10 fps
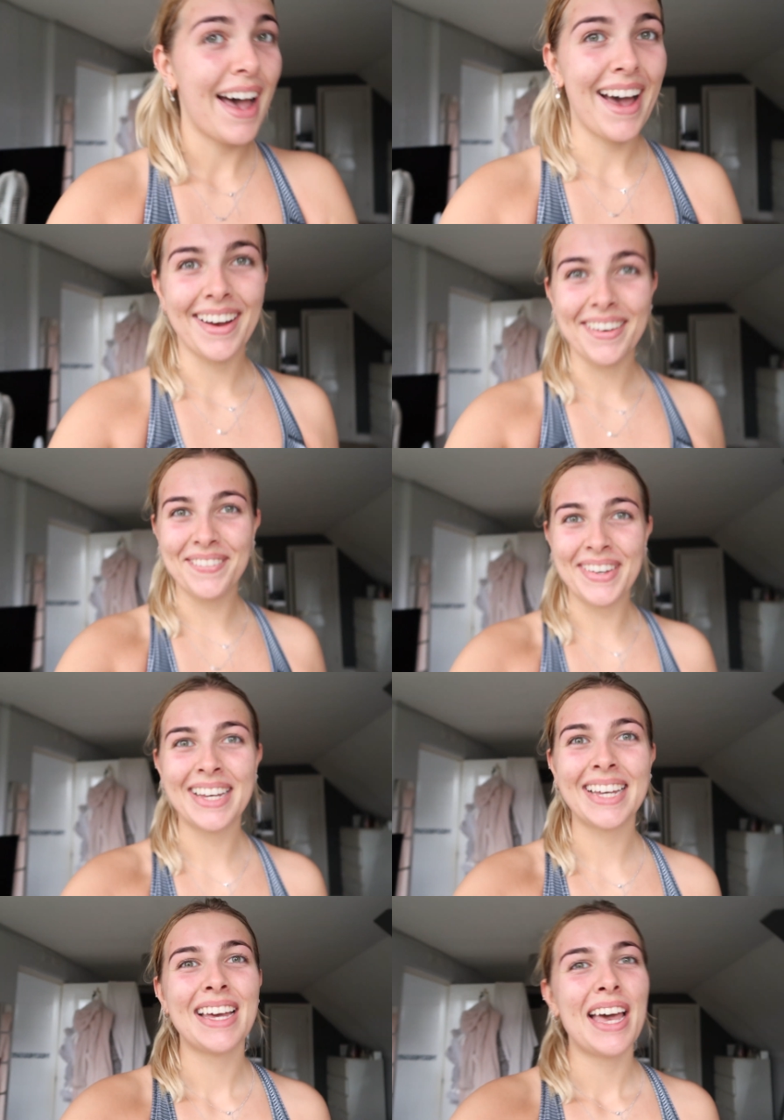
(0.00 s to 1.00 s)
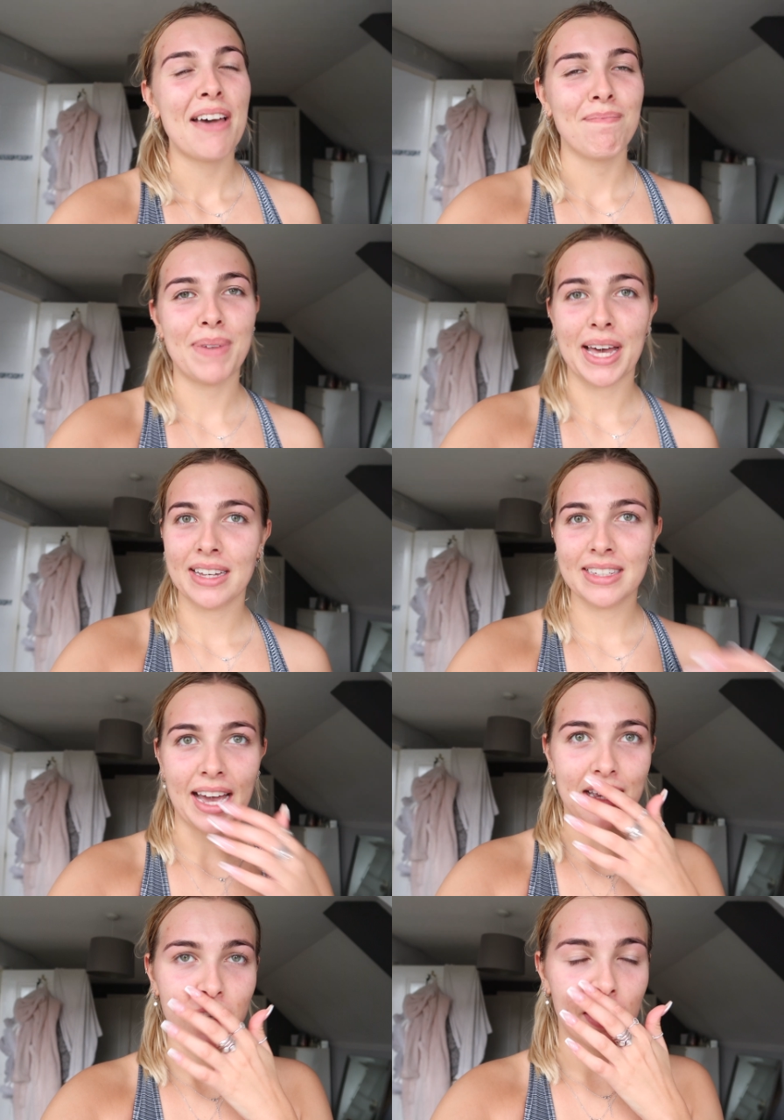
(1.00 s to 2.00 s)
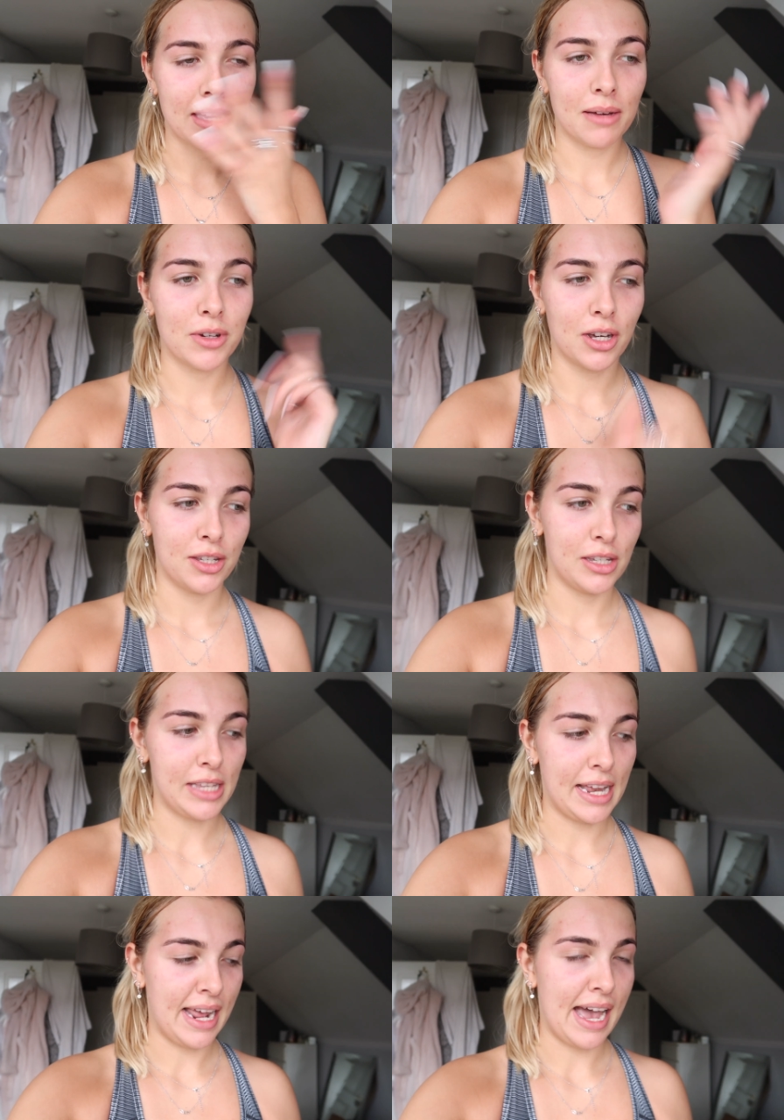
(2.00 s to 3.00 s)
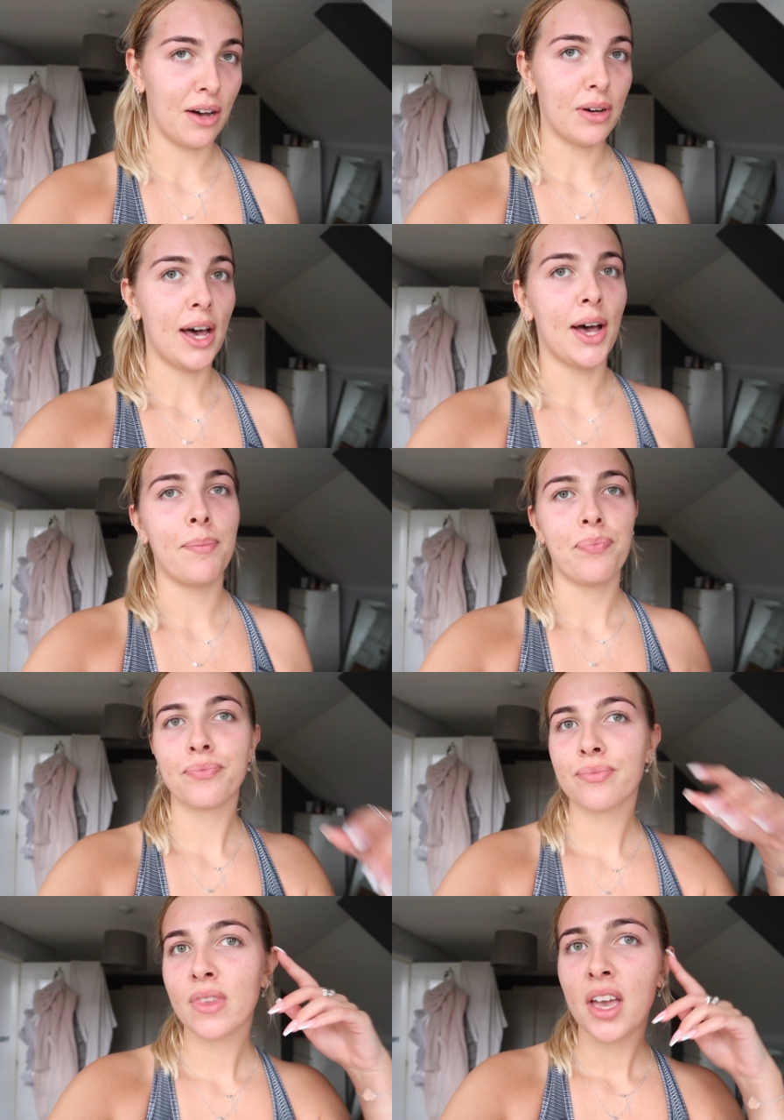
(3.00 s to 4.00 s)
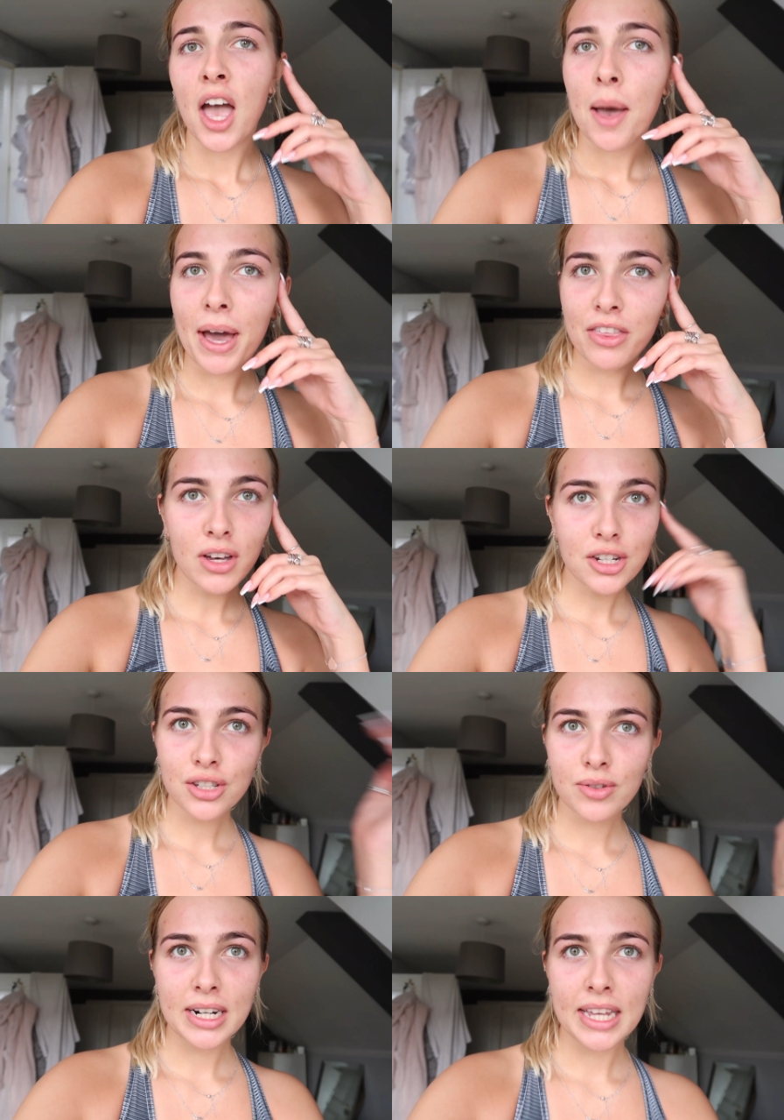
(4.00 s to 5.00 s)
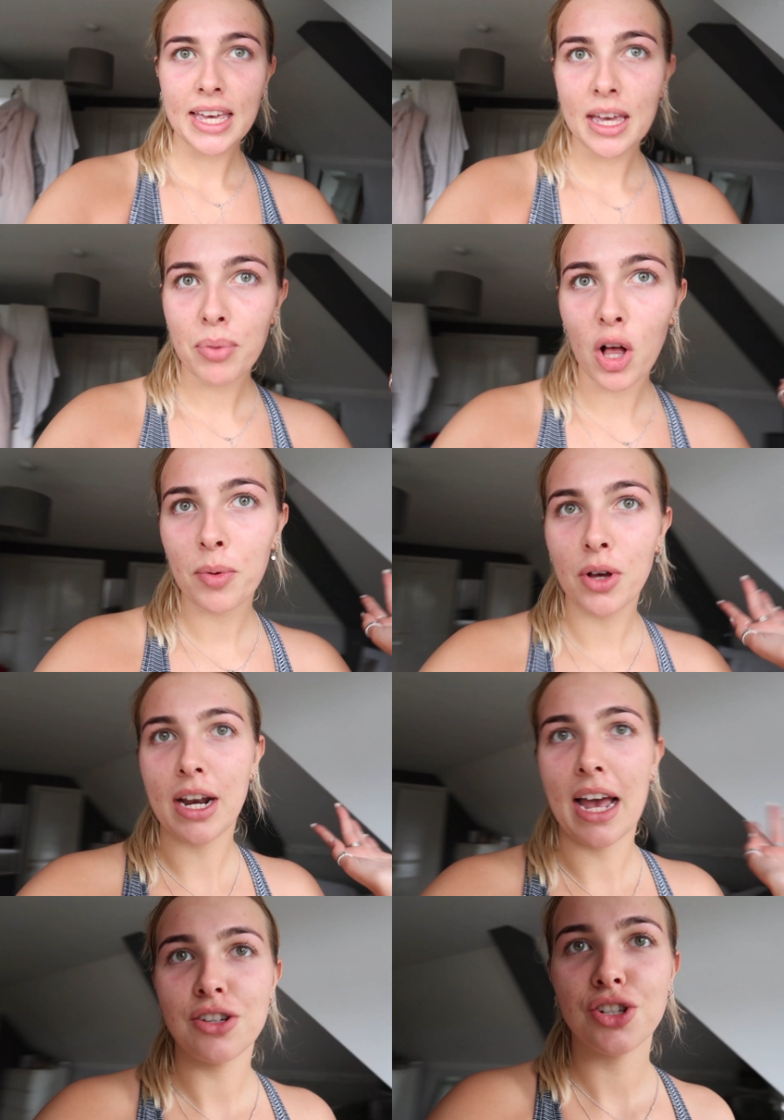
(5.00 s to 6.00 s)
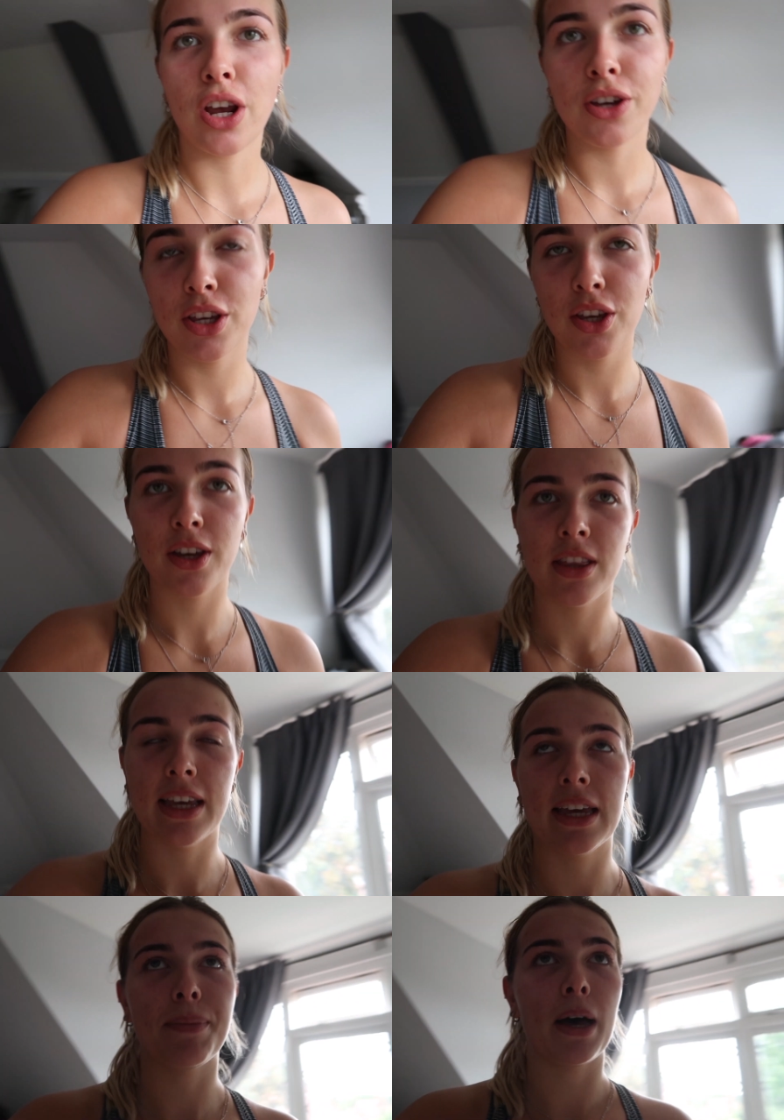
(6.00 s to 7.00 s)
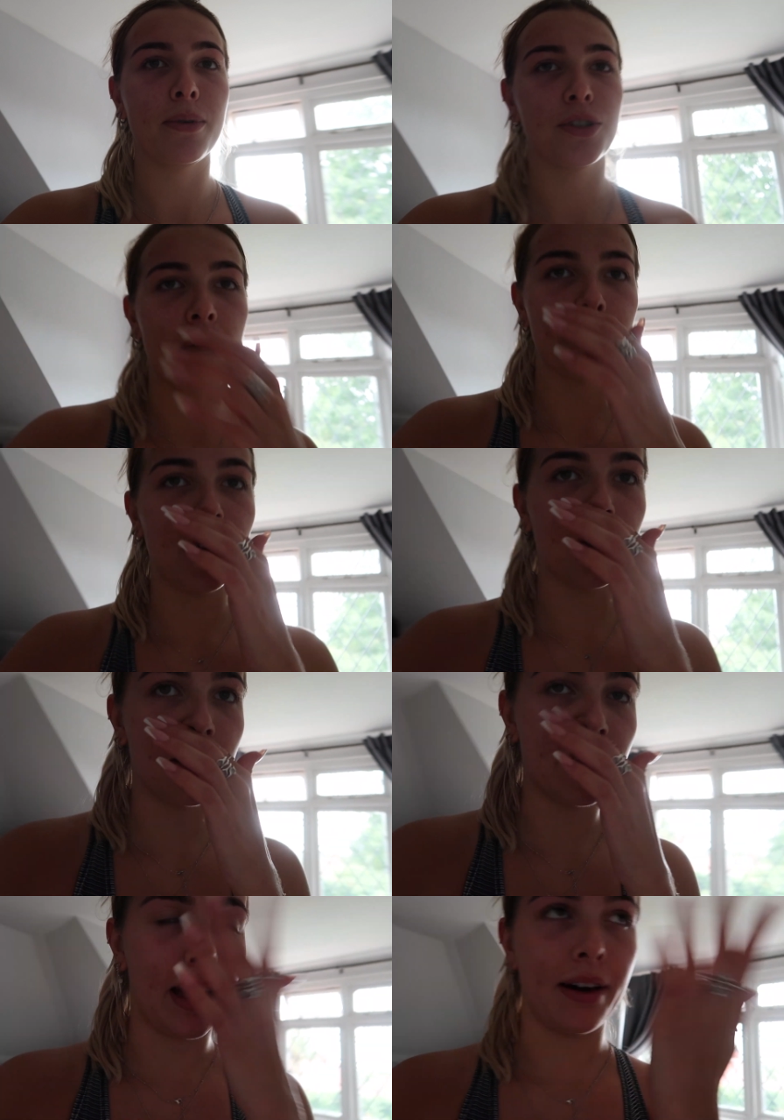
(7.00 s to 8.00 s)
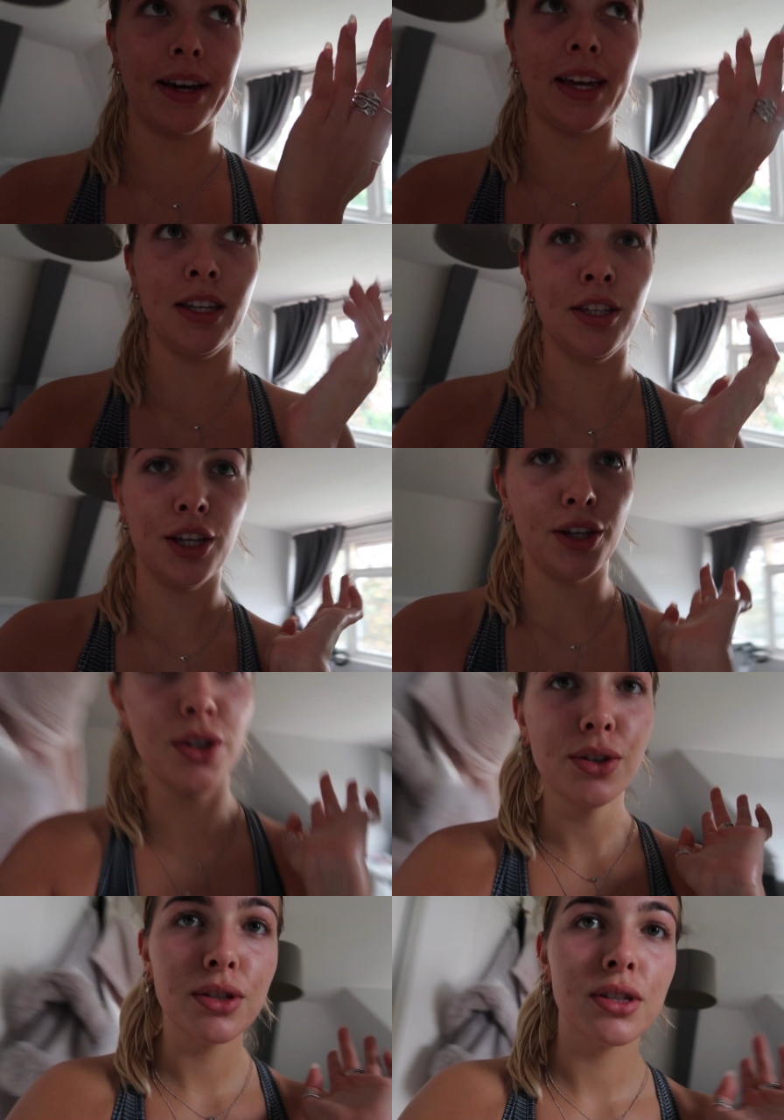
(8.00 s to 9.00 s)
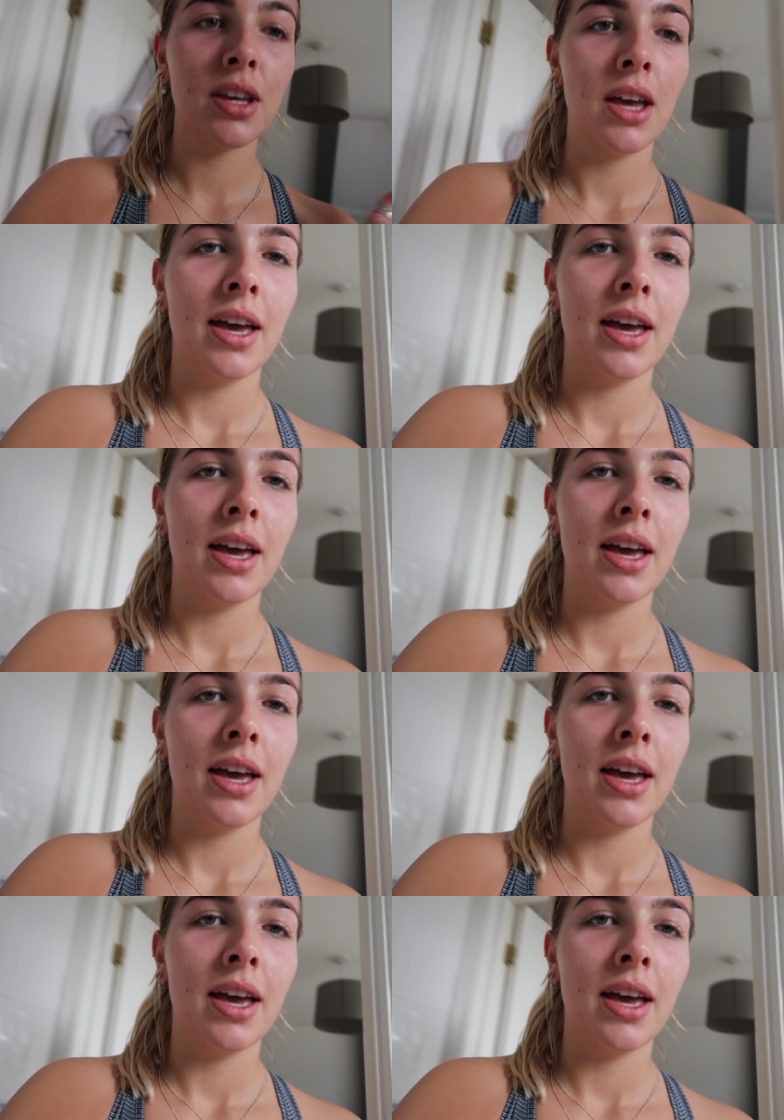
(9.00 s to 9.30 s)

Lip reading: But yeah, so I think I'm going to go use that now. But I thought I'd just quickly pop on and show you the purple shampoo that I use.